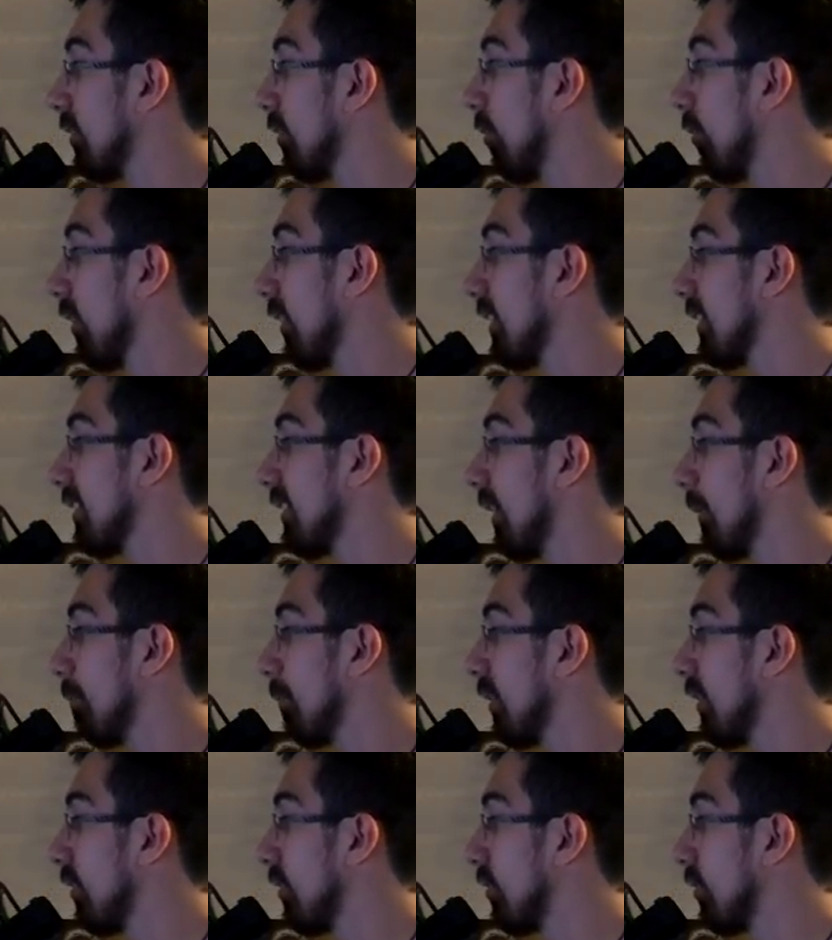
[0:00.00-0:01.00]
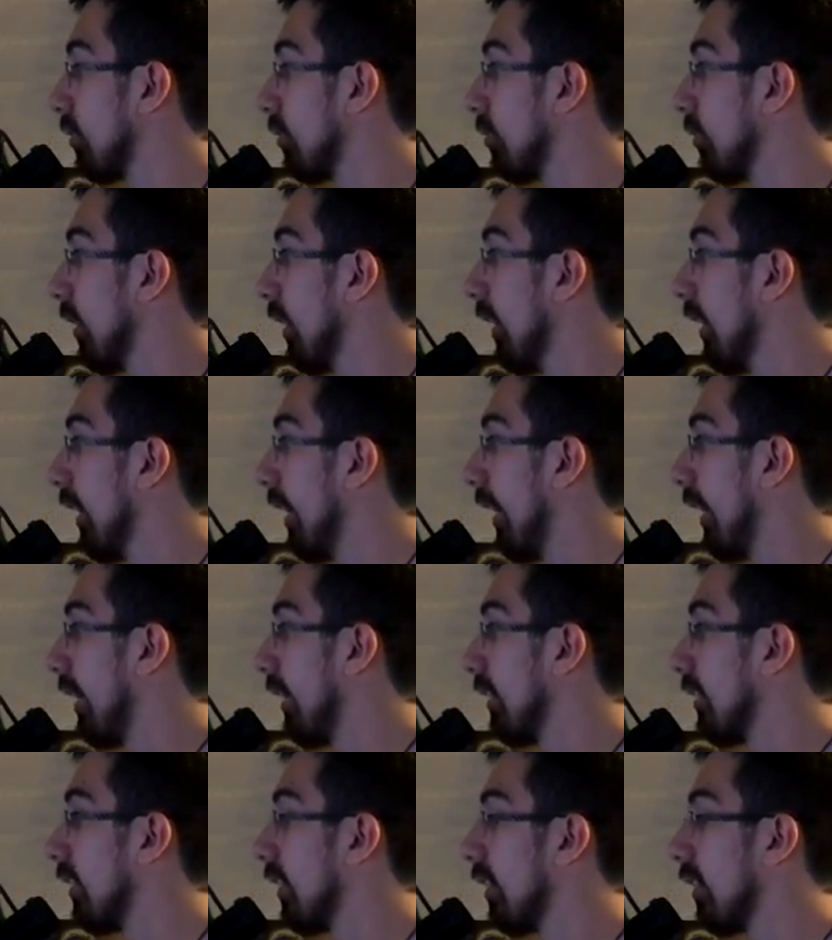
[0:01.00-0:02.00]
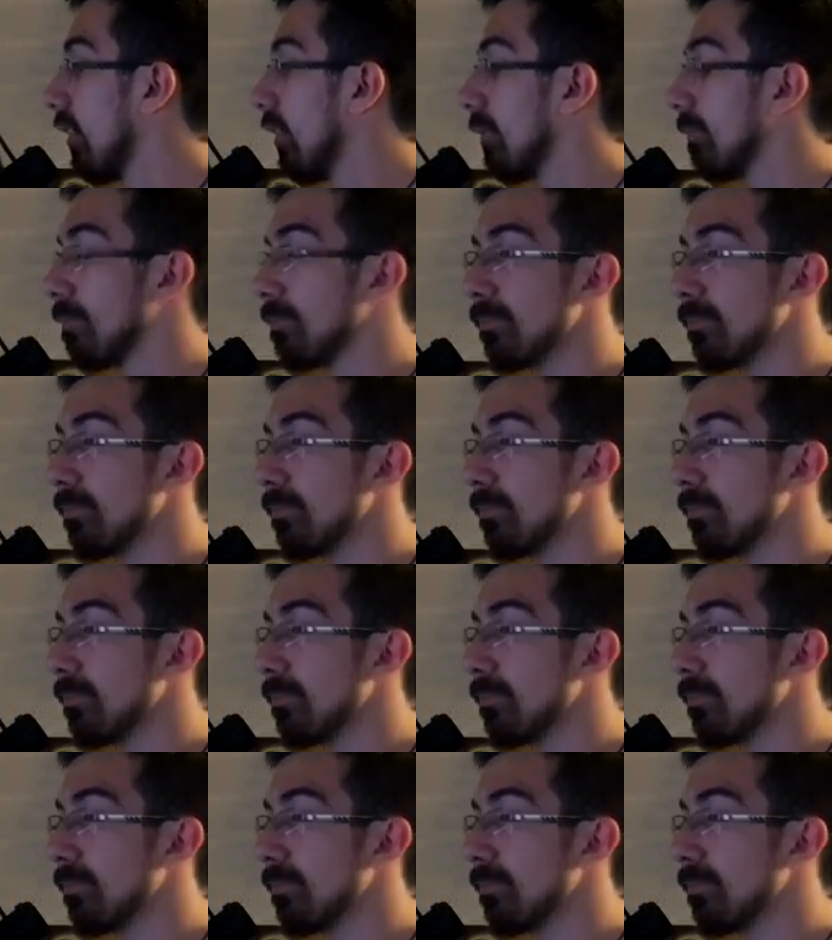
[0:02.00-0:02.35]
or he can step into a uh,